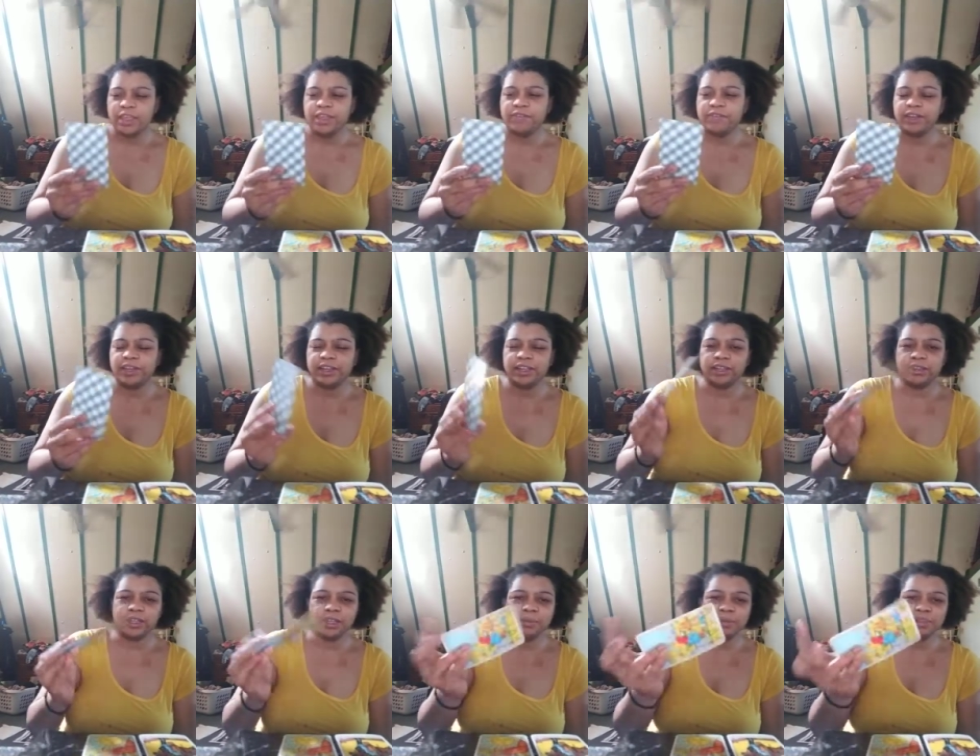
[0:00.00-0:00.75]
Final
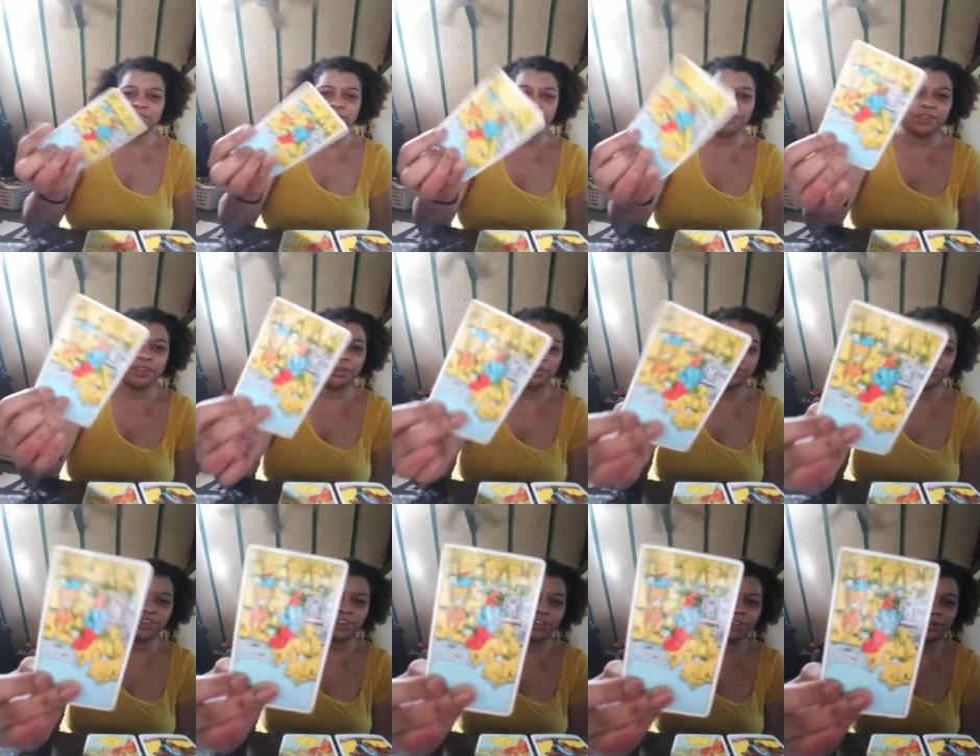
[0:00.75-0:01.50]
outcome is the
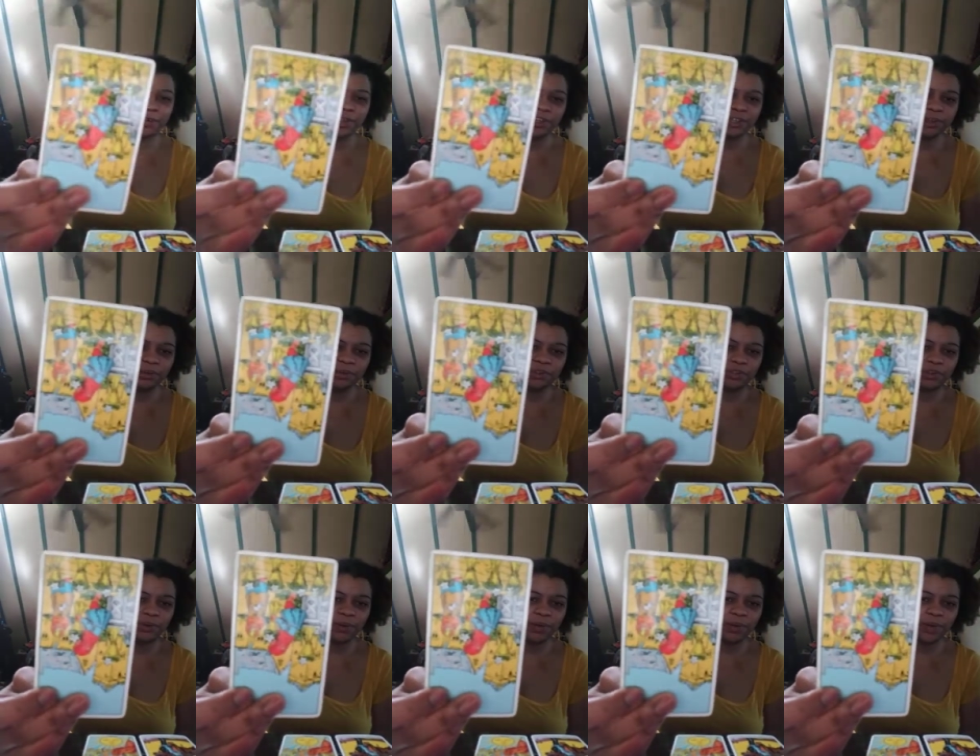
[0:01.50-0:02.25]
future. Renewed
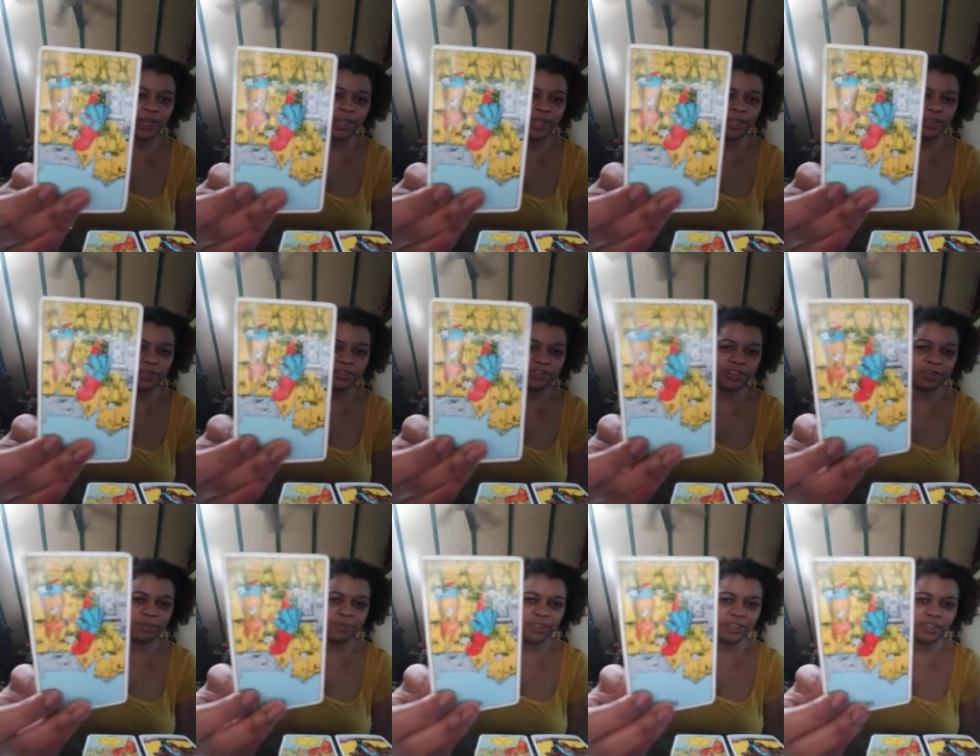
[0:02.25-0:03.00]
joy.
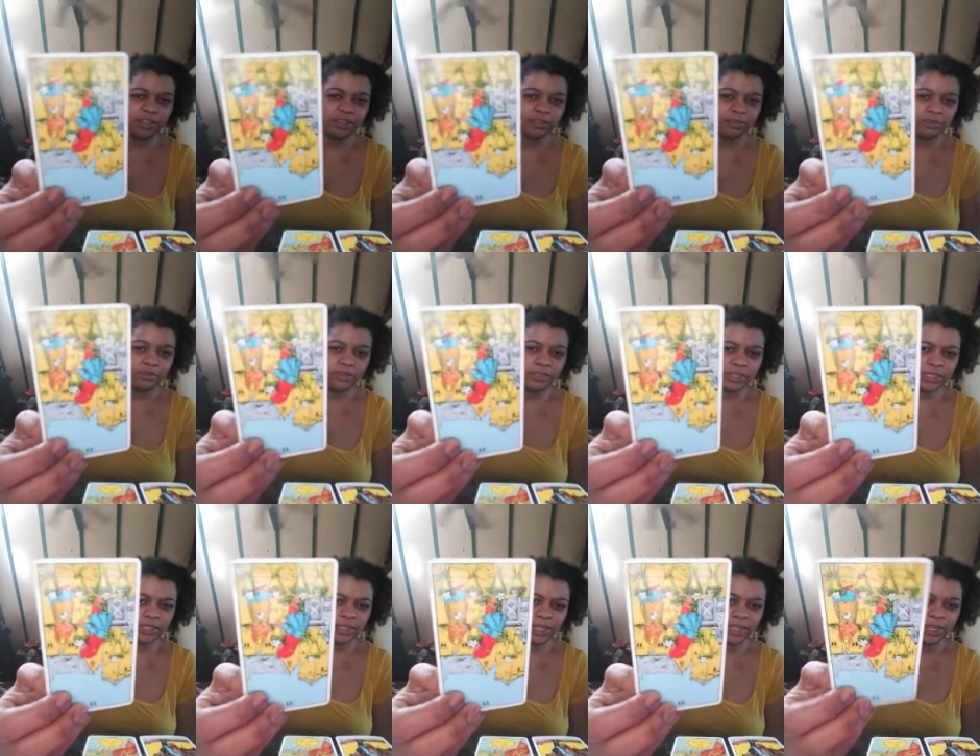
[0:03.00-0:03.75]
Something
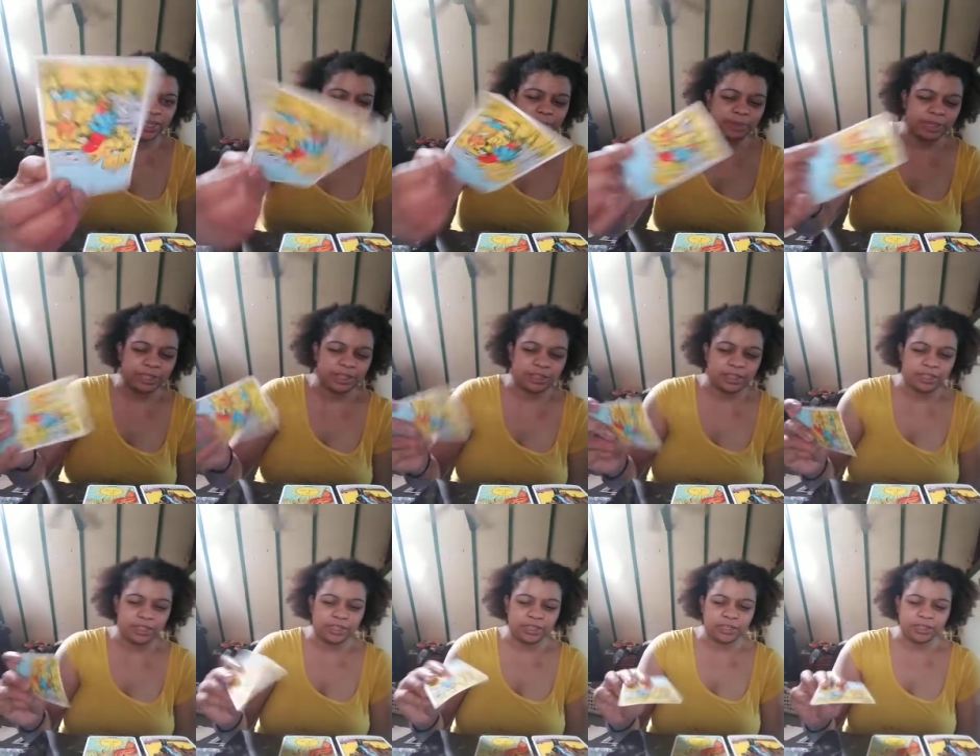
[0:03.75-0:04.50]
to come, I
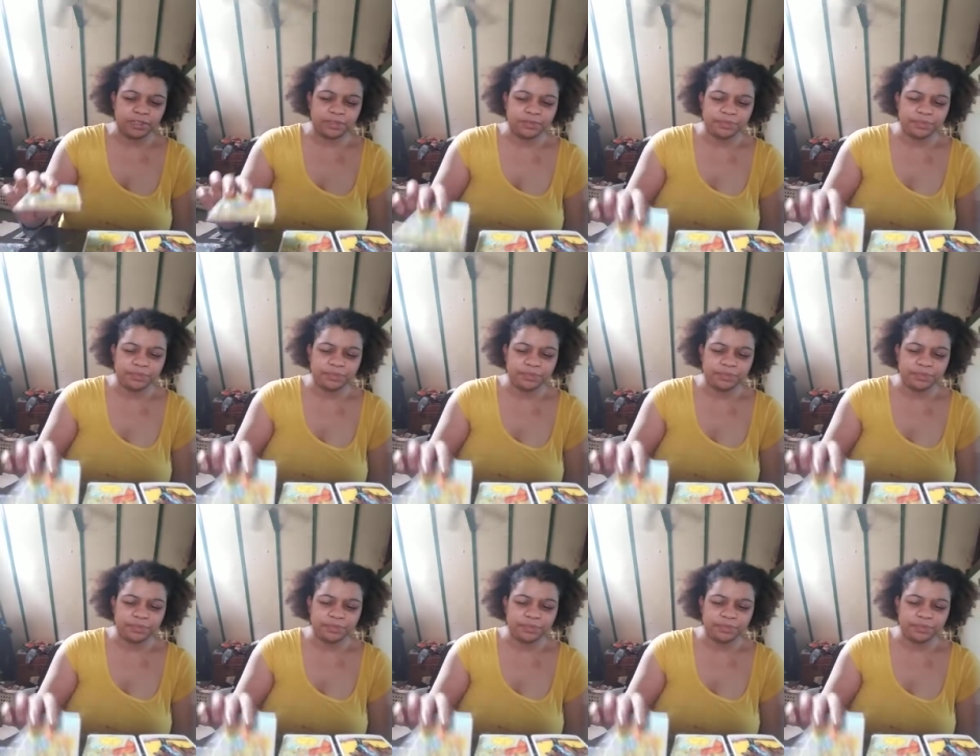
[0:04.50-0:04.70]
think.